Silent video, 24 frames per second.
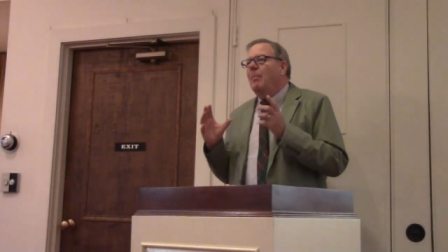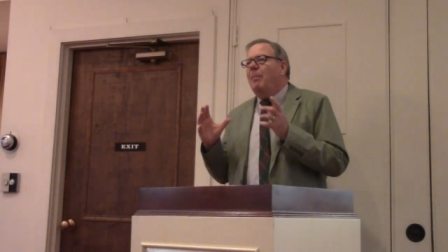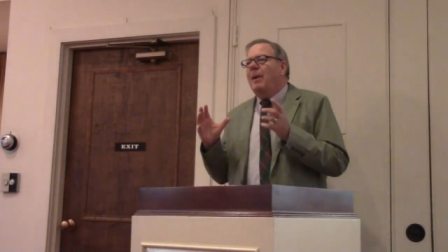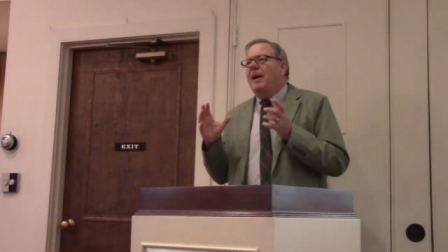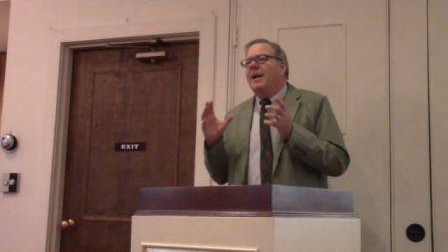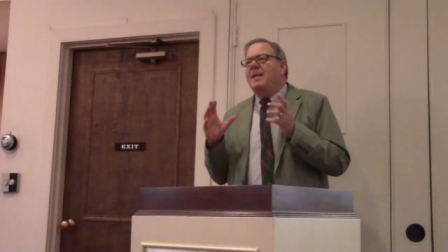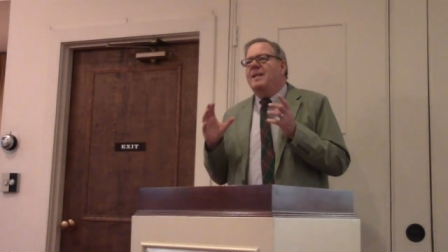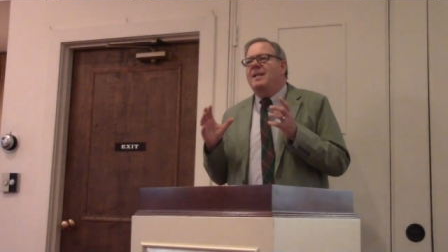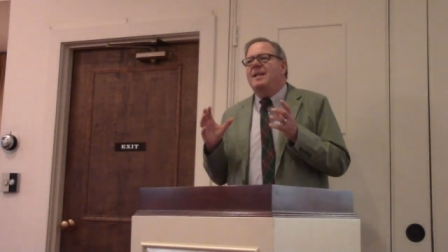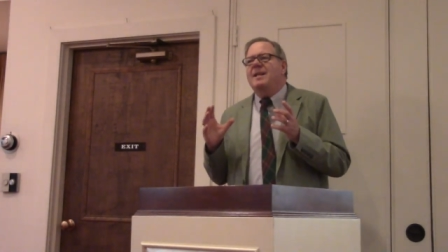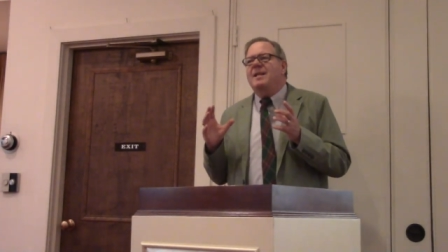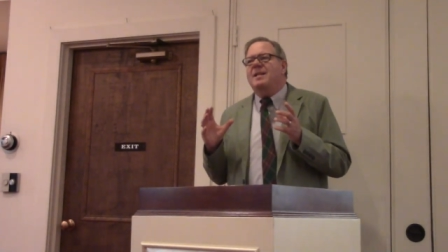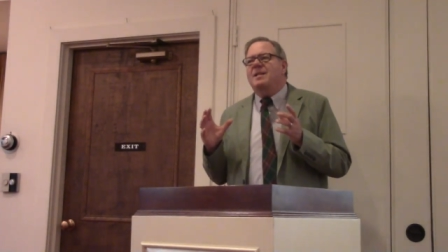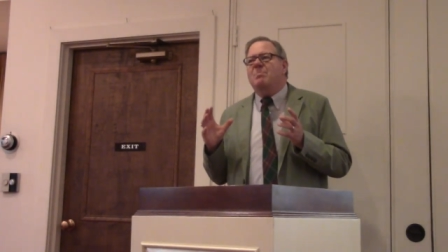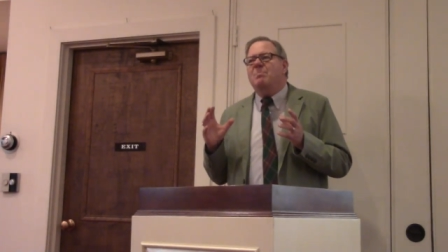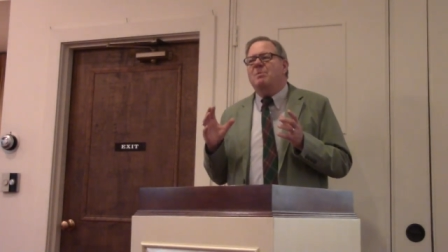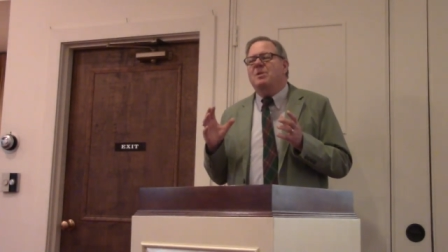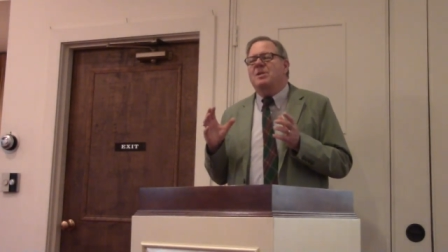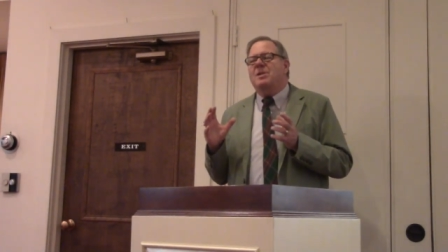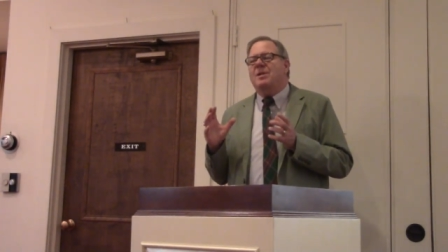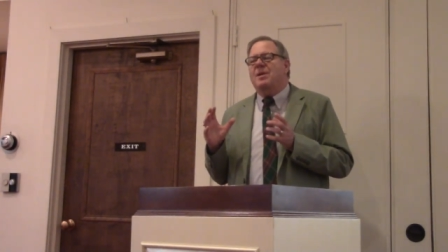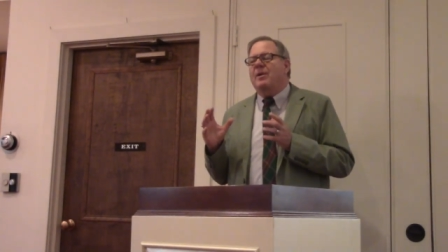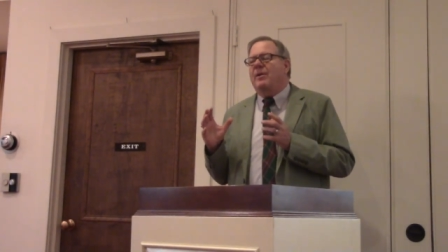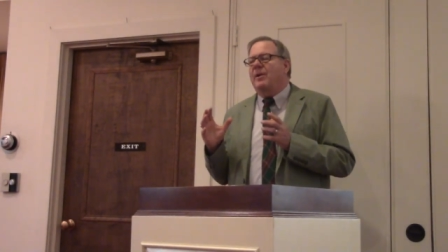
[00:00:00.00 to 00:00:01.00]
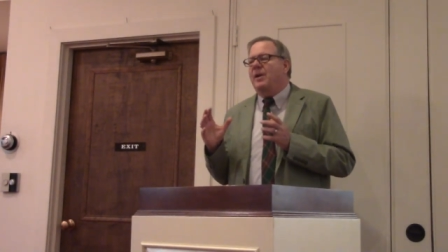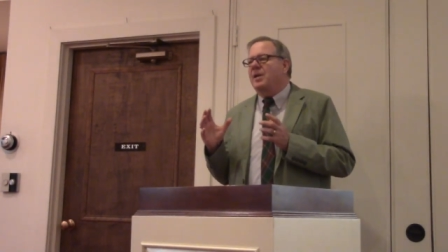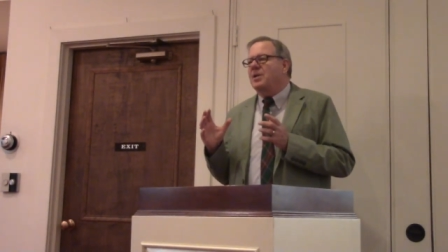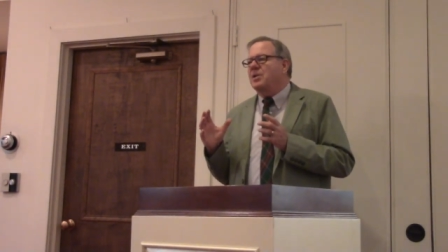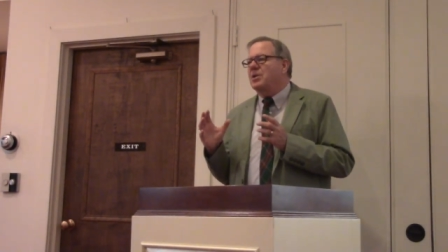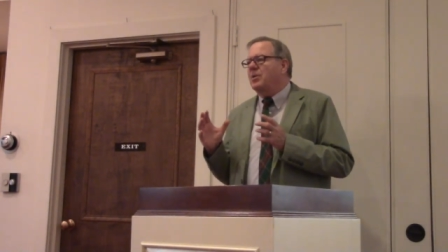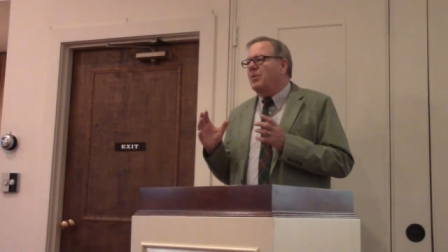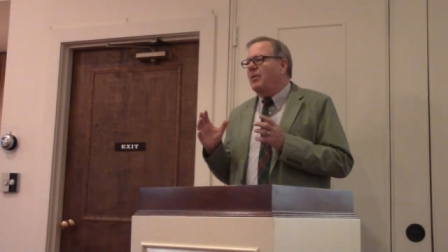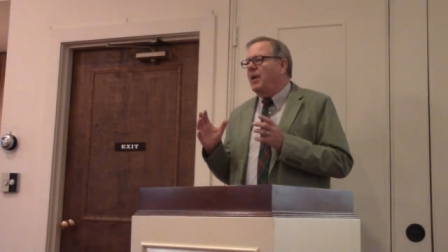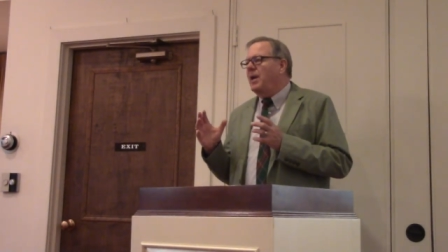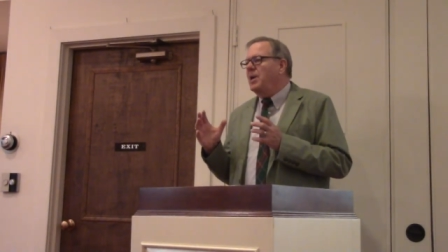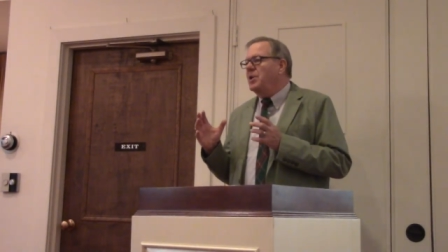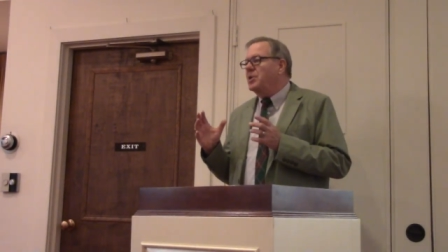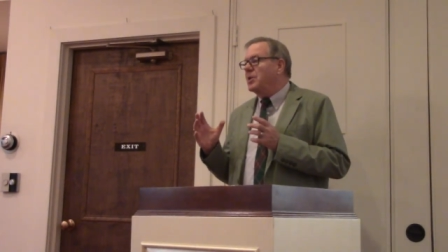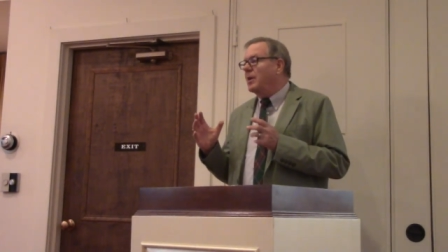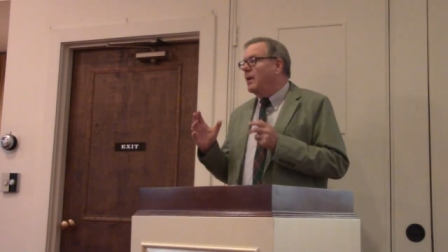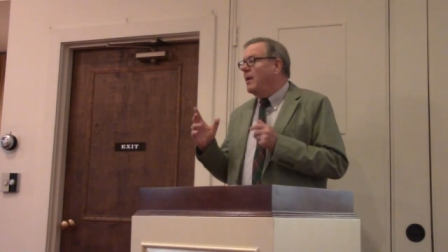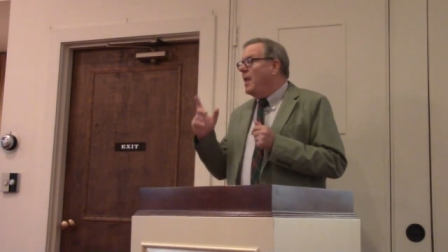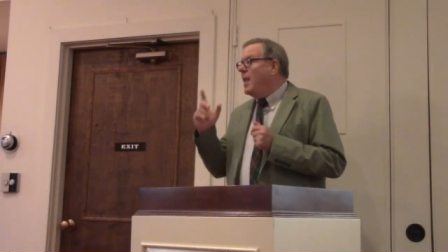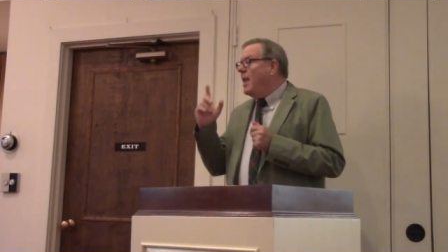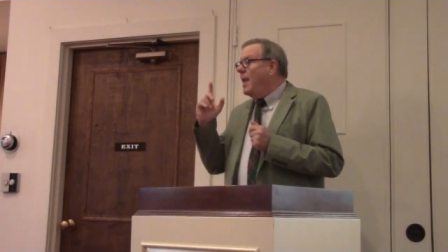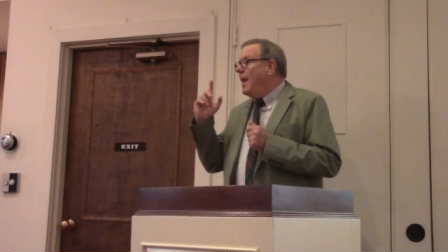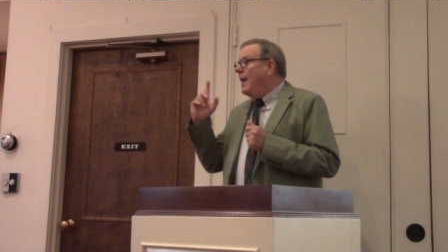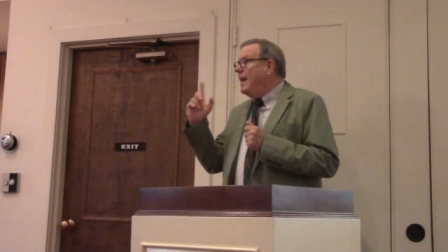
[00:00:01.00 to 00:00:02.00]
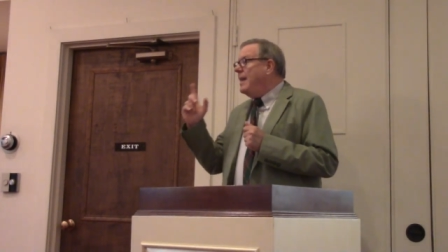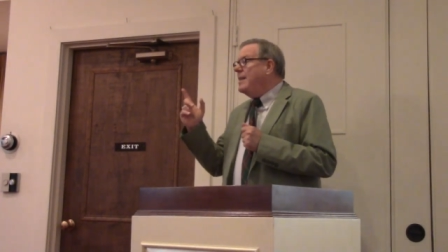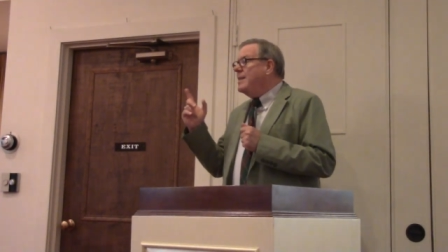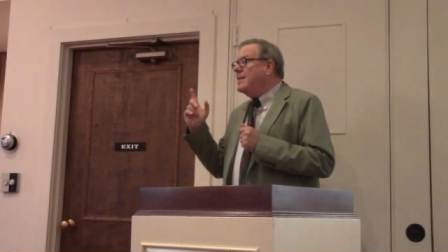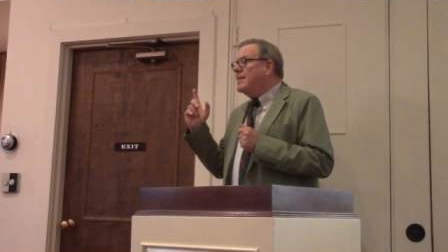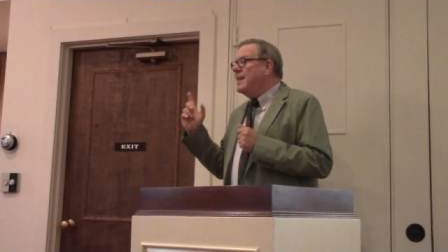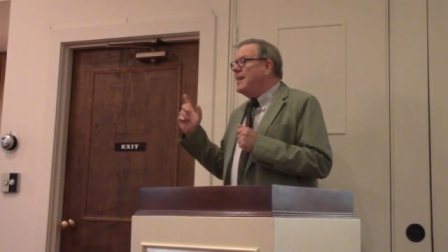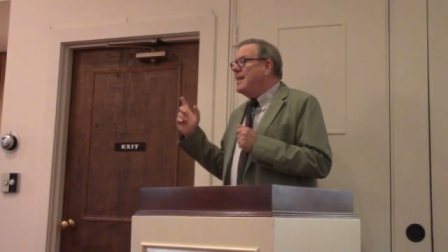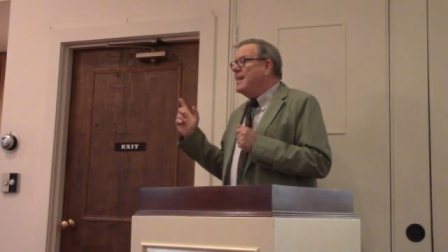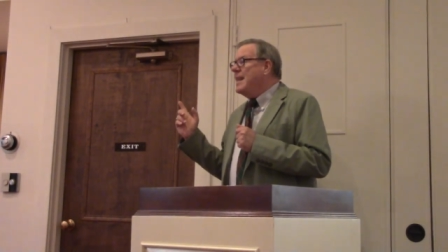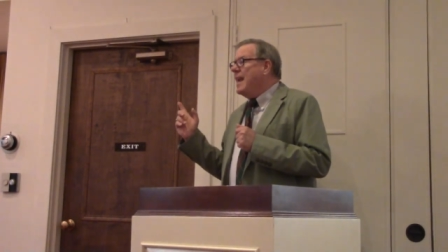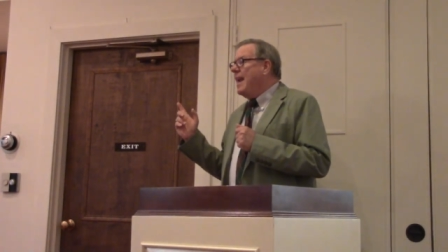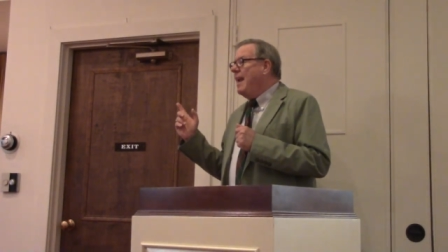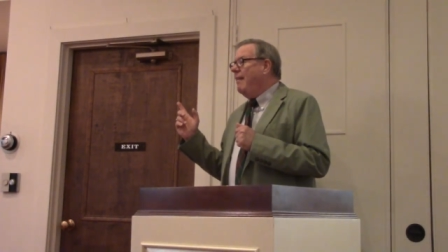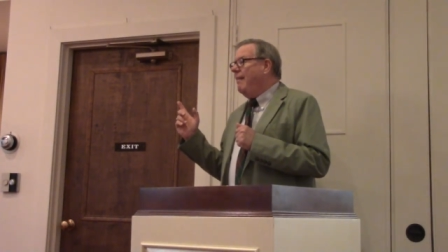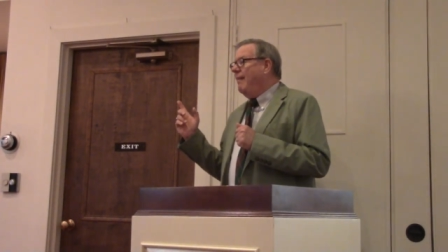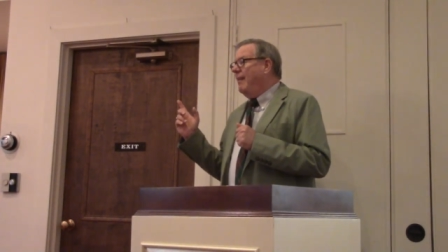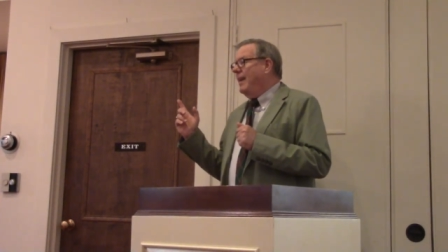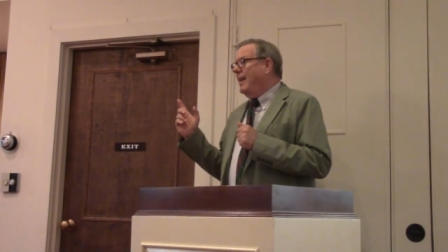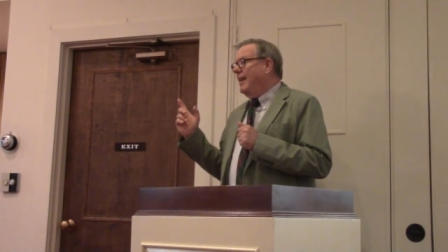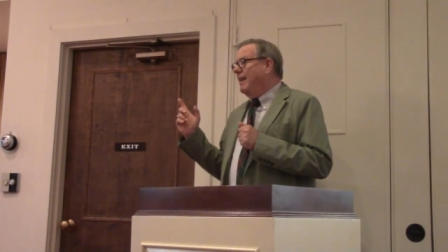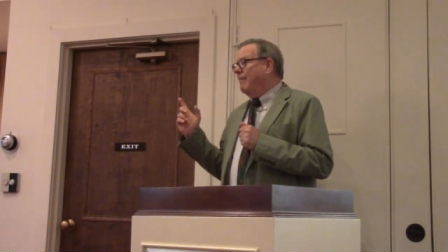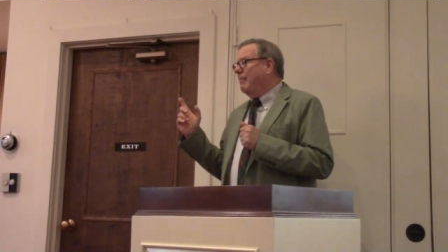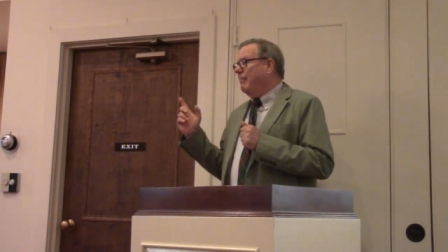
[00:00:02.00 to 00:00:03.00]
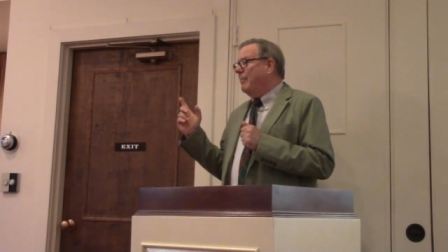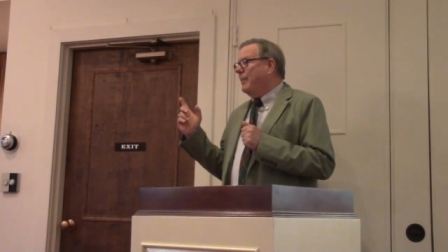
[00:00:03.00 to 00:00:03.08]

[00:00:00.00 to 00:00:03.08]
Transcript: by this mysterious stranger. And incidentally,